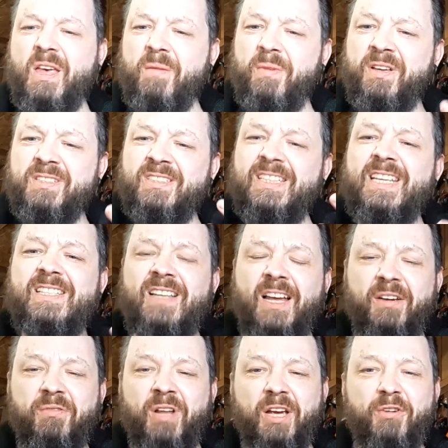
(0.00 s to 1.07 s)
You can see it's
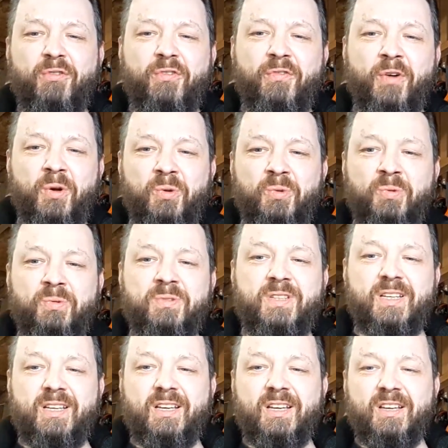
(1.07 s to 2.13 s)
like folds
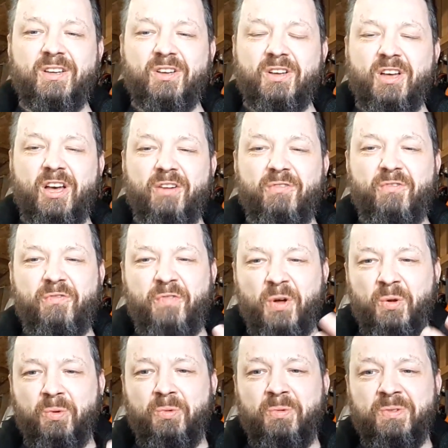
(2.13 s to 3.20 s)

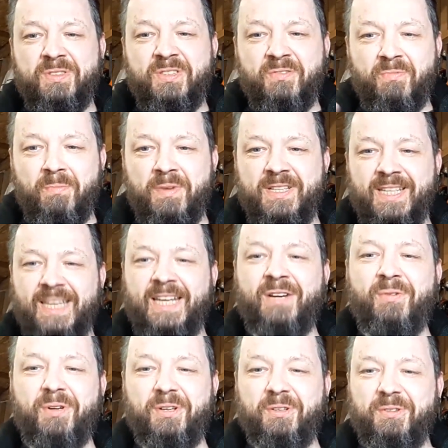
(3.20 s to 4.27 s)
of
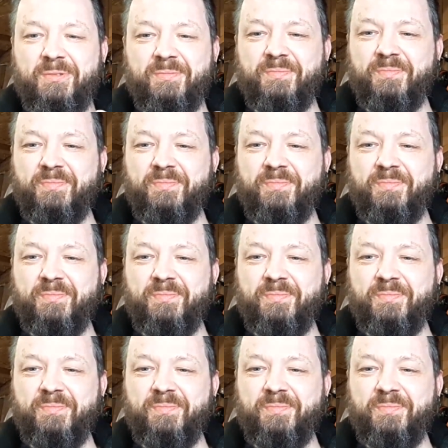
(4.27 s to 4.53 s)
material.